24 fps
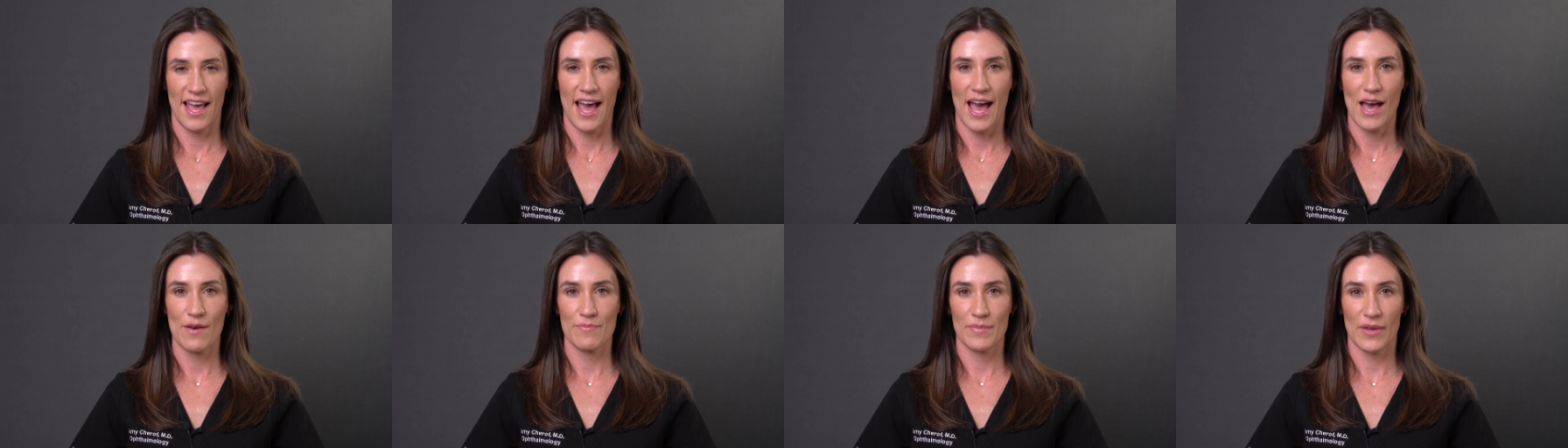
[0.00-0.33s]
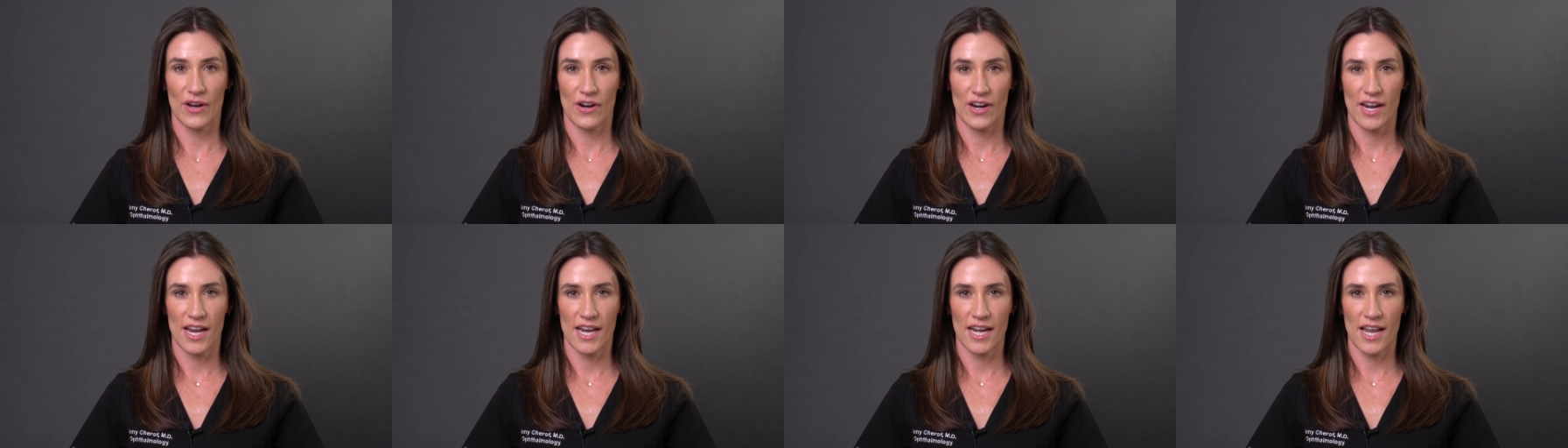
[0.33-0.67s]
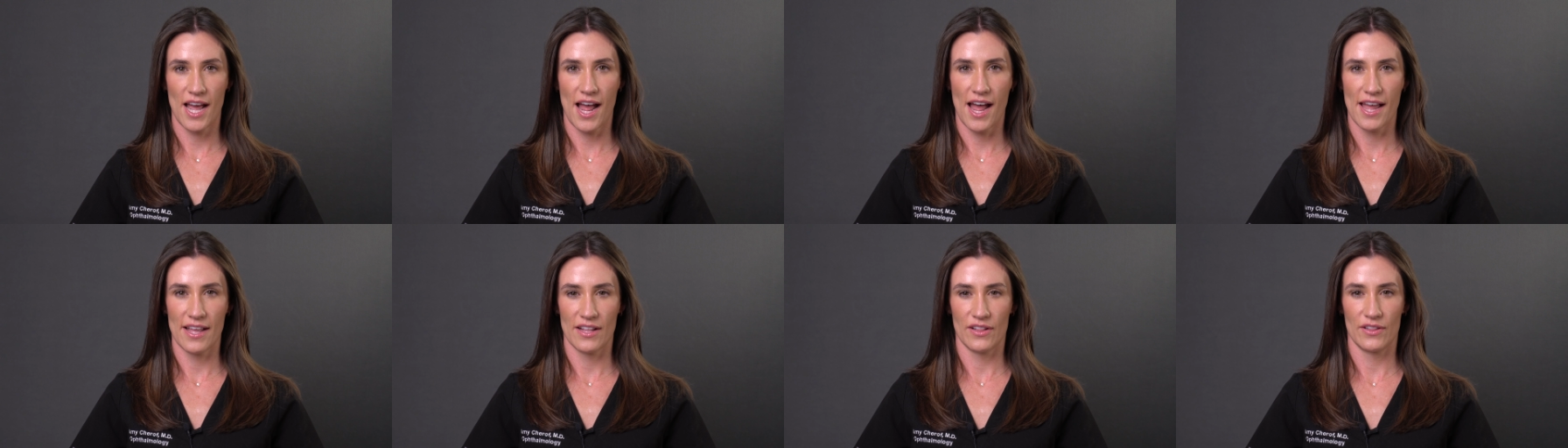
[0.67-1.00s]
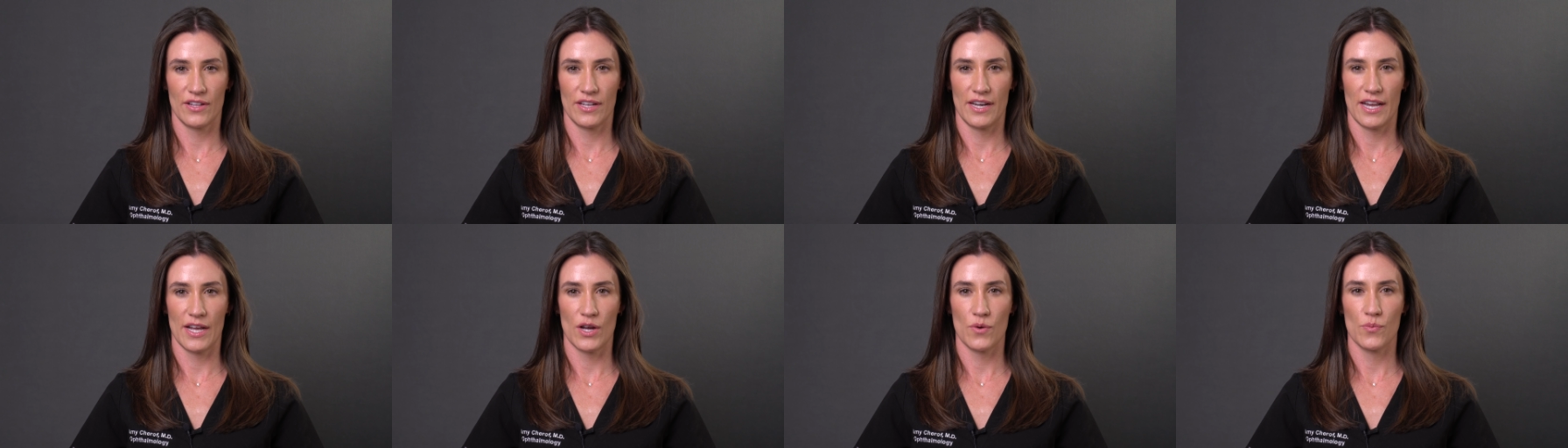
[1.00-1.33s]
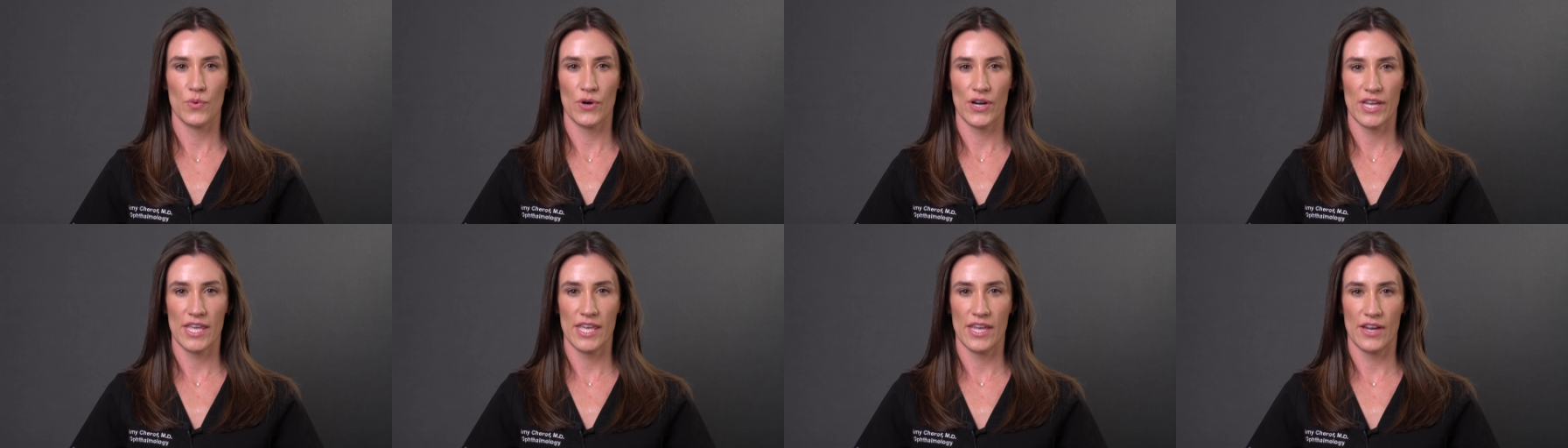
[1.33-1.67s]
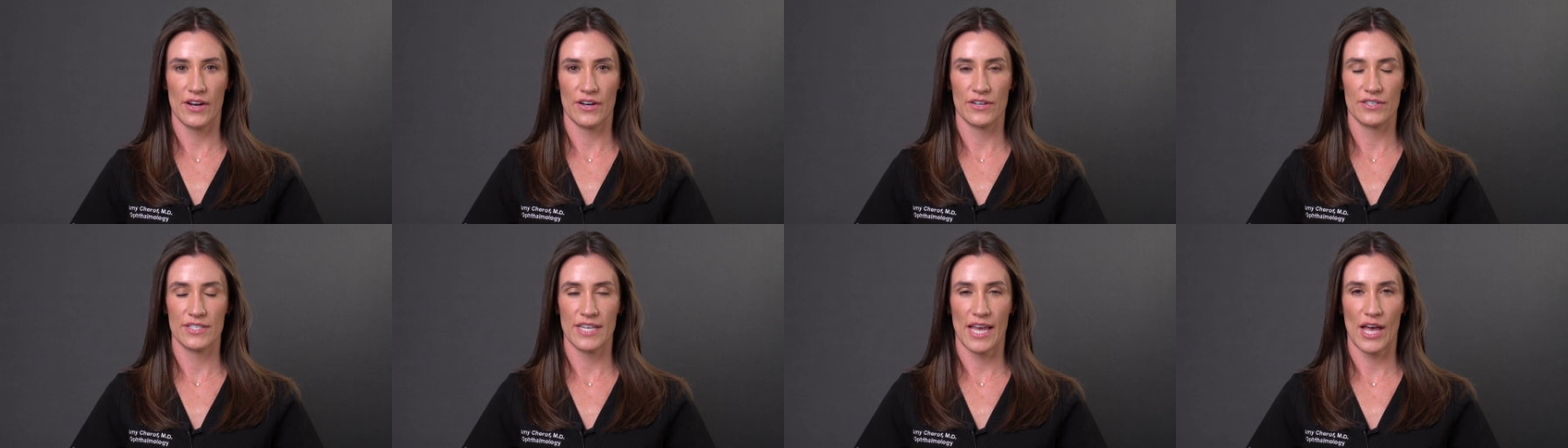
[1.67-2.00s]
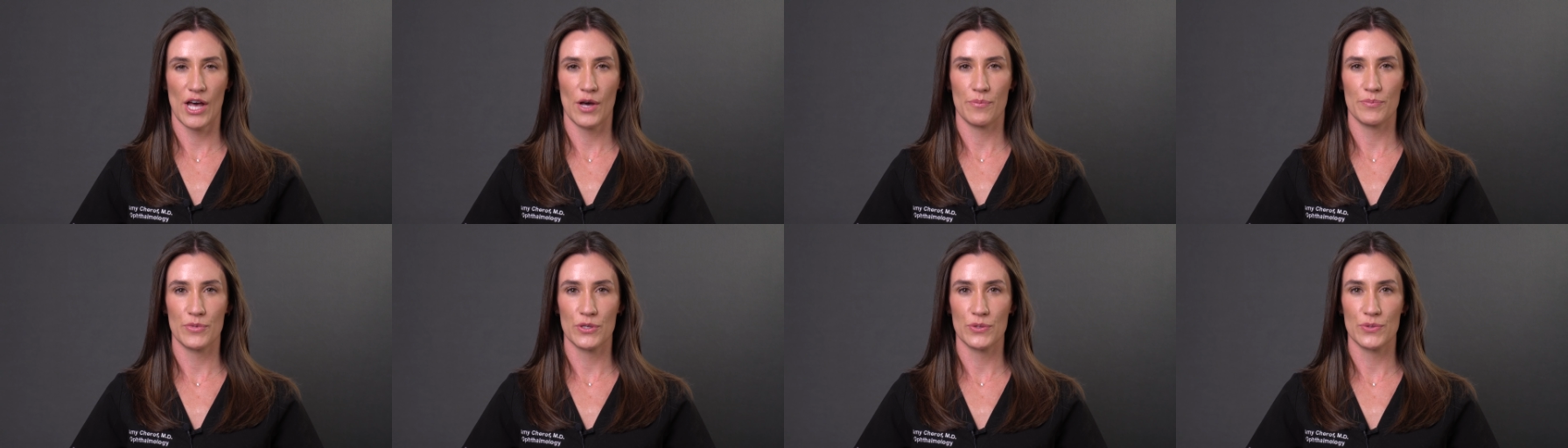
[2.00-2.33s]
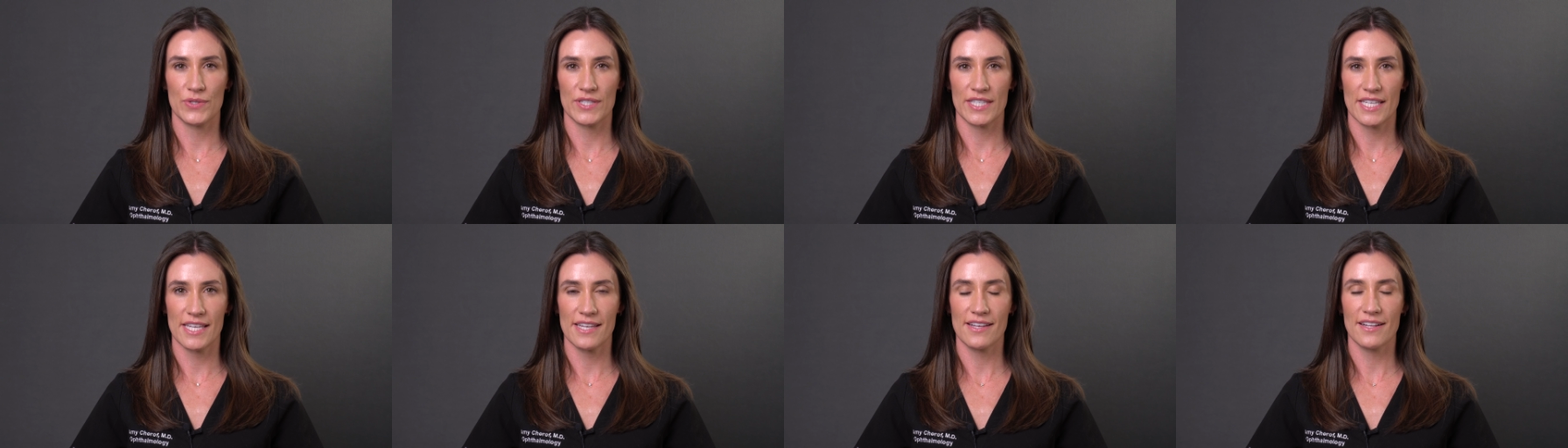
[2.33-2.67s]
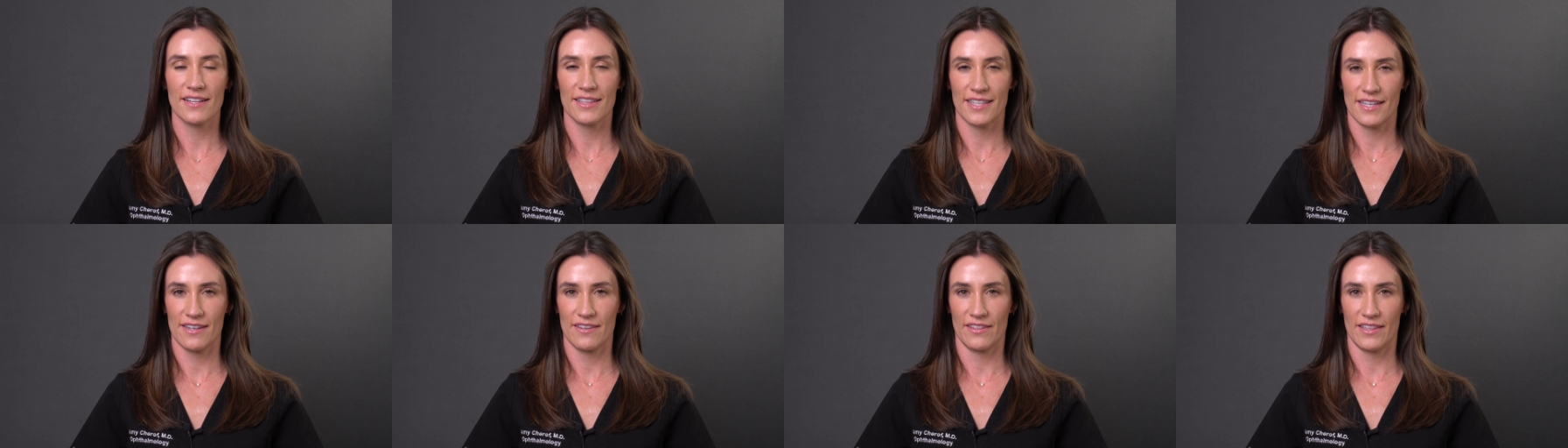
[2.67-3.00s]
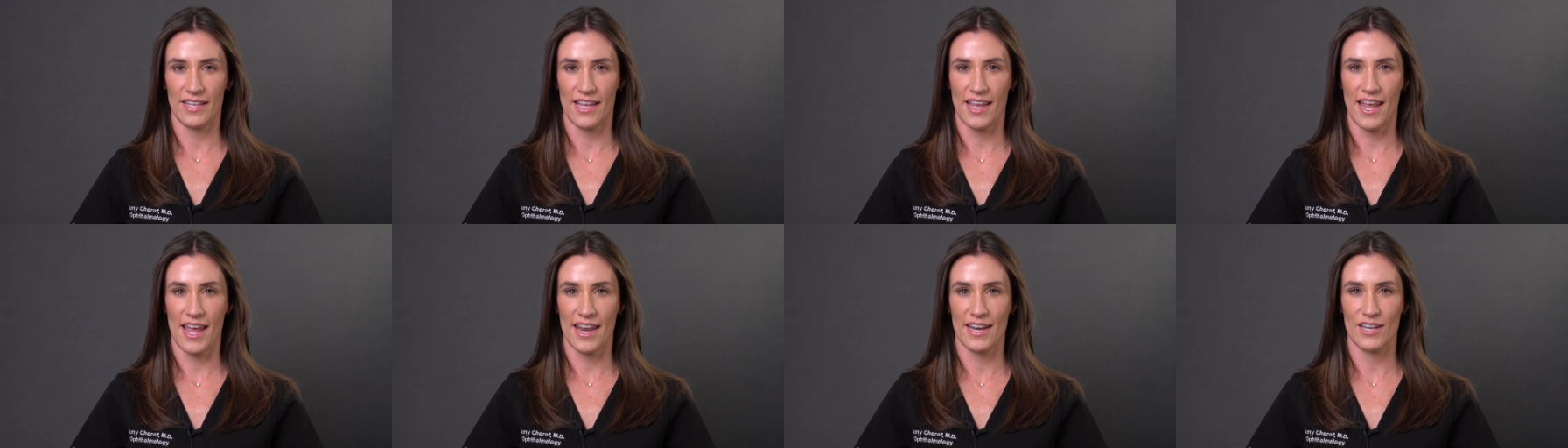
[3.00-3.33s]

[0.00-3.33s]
At Marietta Eye Clinic, we're here to help you see clearly